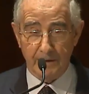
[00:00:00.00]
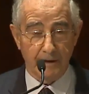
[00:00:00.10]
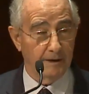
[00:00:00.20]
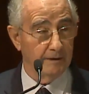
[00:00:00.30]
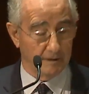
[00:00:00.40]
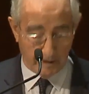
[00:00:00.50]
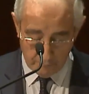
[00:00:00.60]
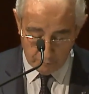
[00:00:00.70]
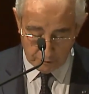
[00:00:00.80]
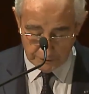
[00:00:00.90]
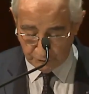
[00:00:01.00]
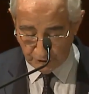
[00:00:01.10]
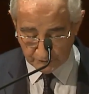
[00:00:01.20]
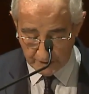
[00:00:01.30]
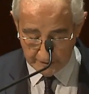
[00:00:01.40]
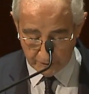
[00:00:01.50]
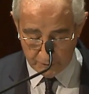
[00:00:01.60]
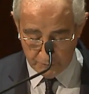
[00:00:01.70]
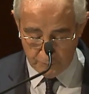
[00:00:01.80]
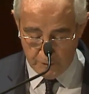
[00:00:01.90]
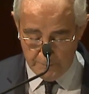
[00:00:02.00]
and I would just like to